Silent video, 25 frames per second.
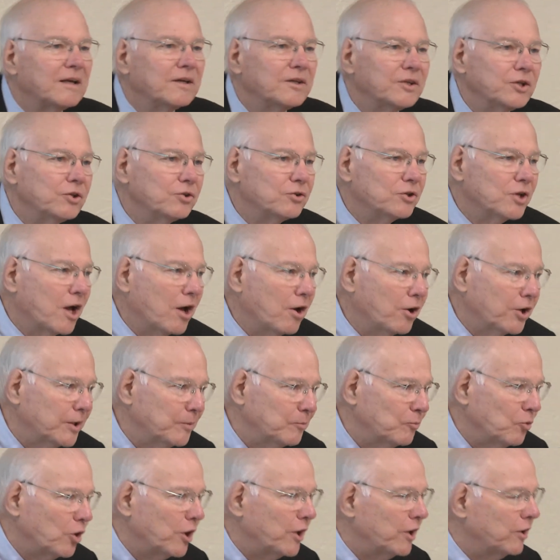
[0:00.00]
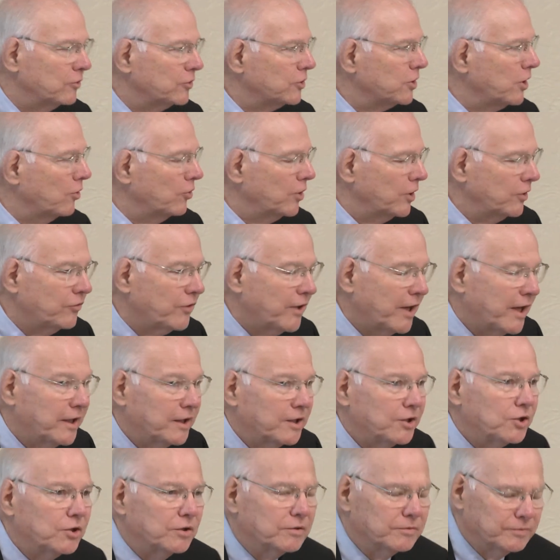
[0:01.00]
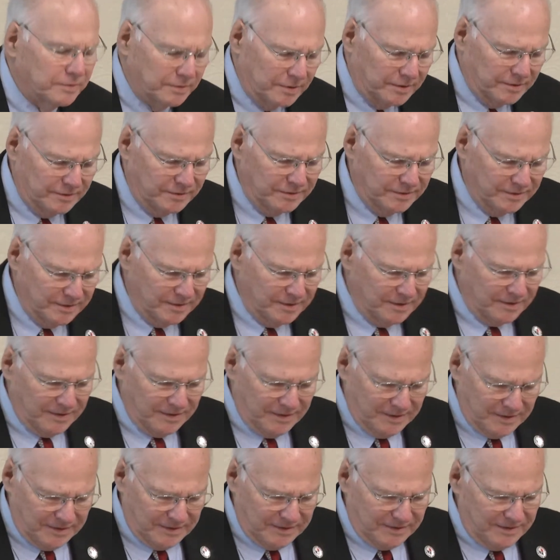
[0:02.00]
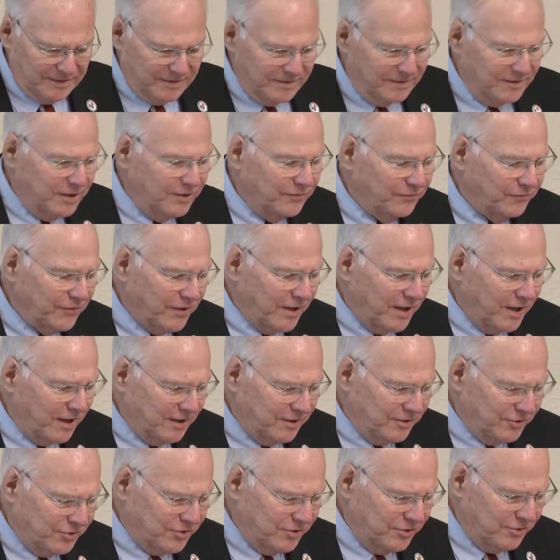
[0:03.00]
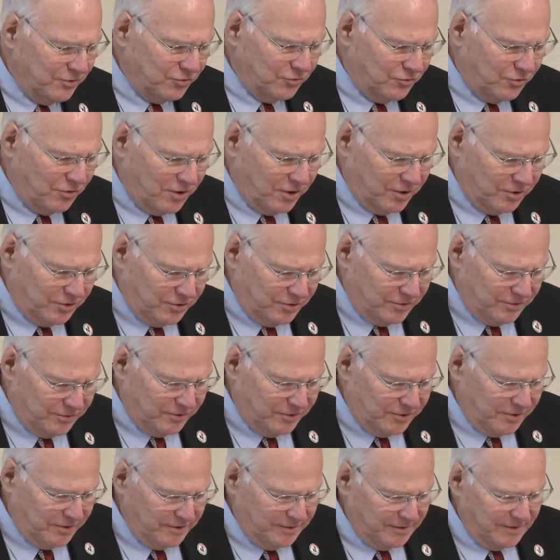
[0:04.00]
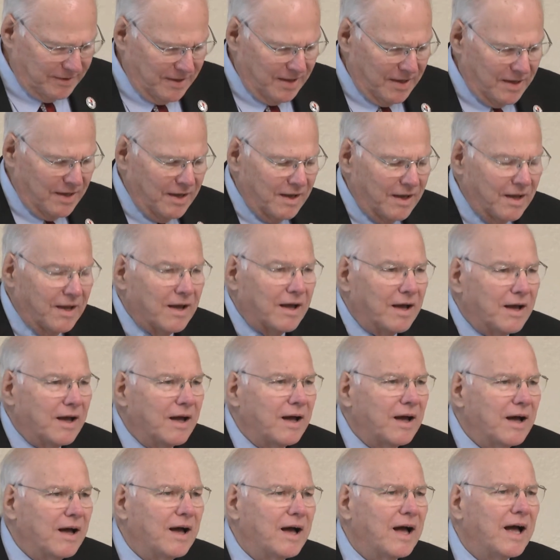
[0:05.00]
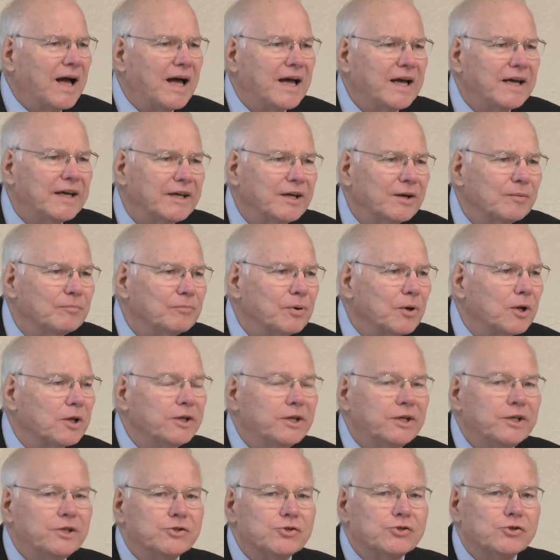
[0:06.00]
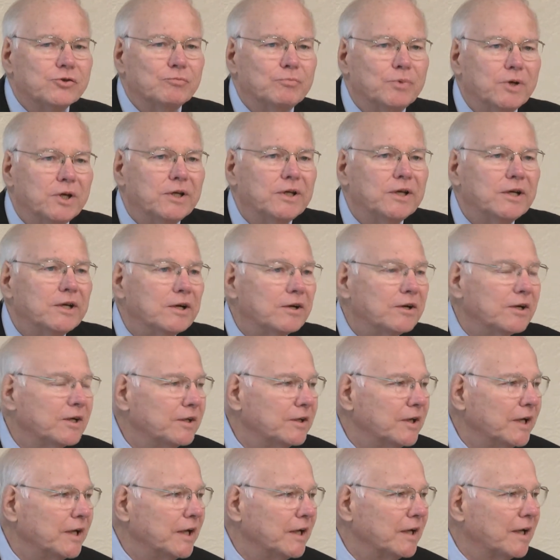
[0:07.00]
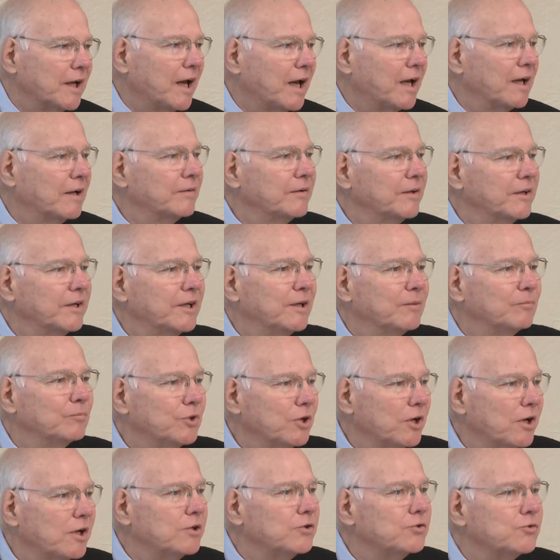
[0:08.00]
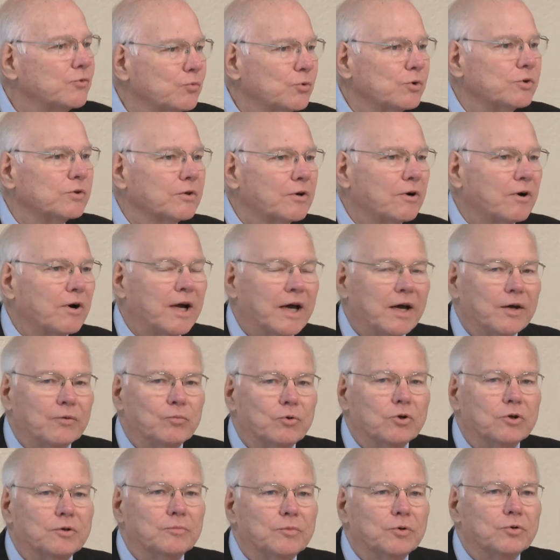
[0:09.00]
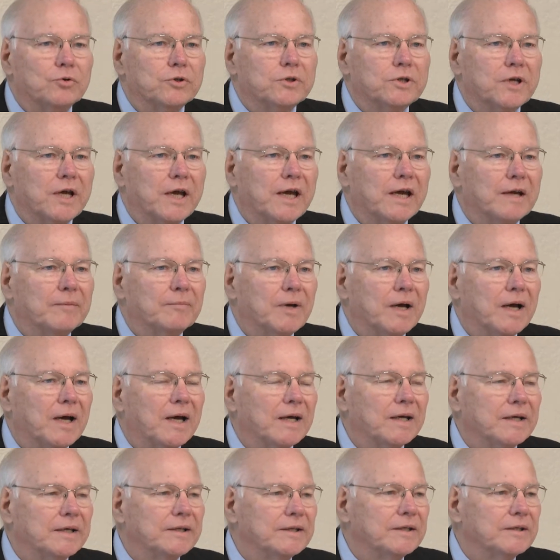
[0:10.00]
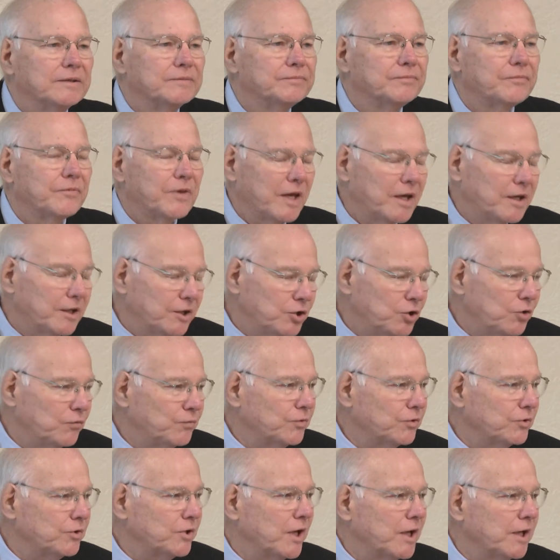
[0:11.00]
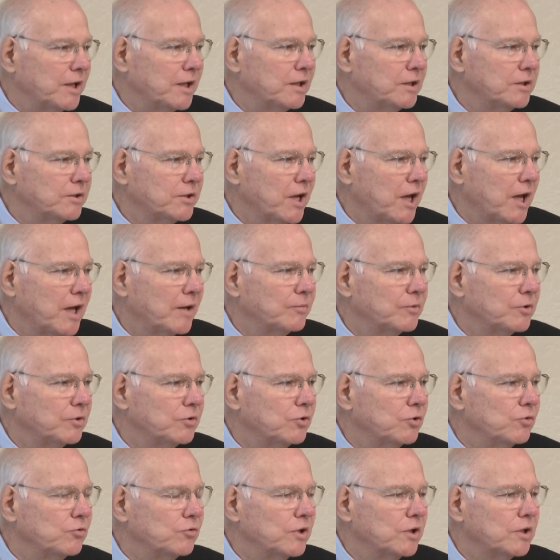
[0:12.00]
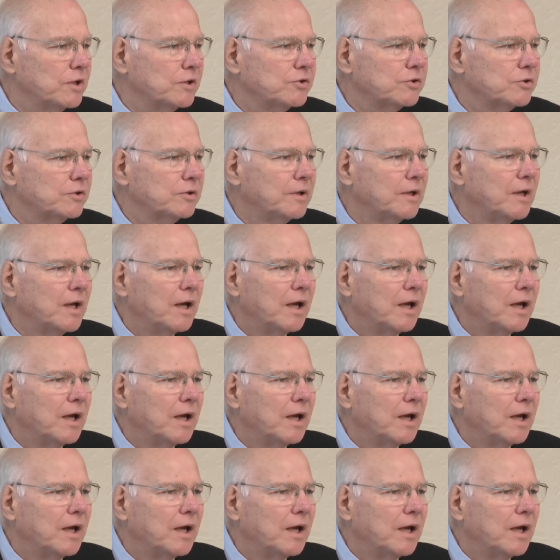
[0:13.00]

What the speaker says: You taught him well, Tony. Thank you. He follows instructions. I am pleased to be here, and I am touched with the crowd one more time. I thank you for taking time to do this.